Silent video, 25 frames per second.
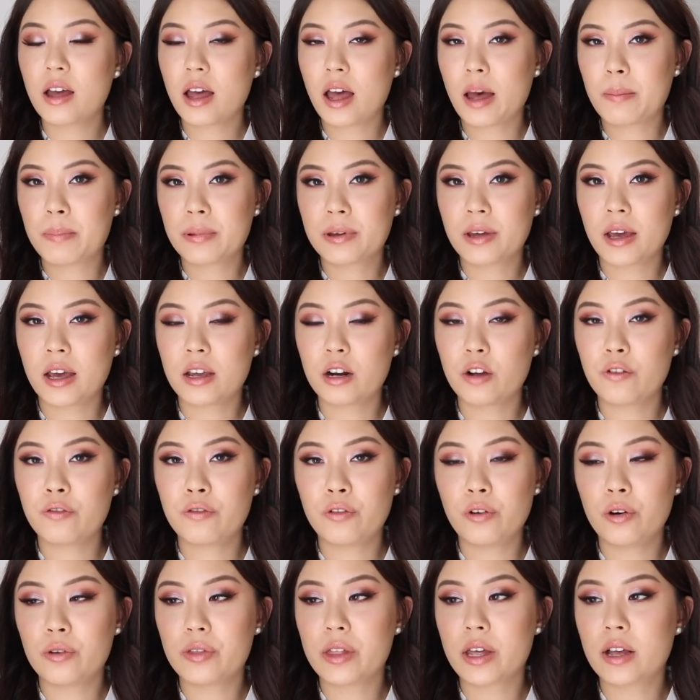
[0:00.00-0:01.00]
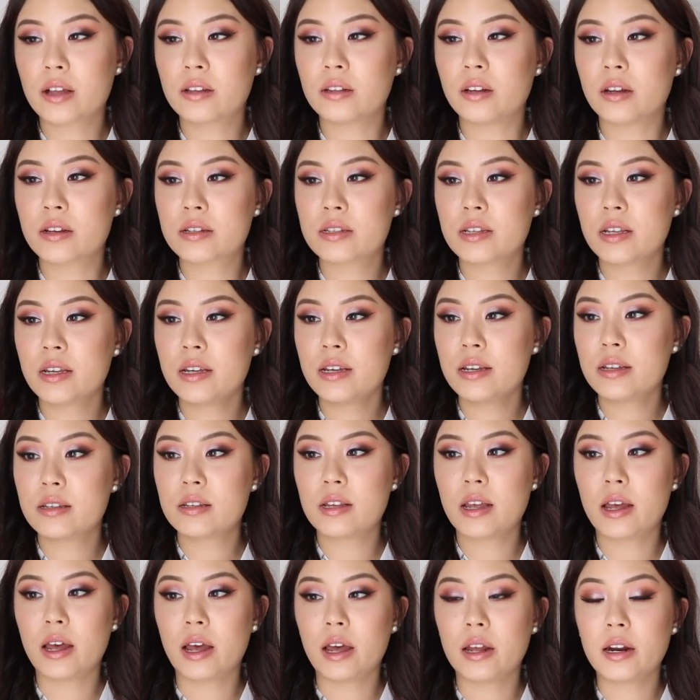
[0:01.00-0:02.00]
applicator for their
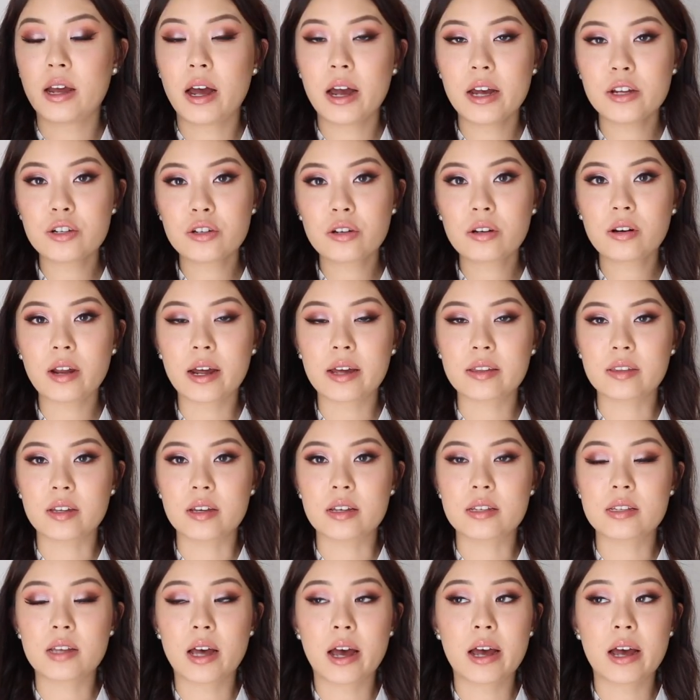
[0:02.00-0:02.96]
glosses, and I do like this.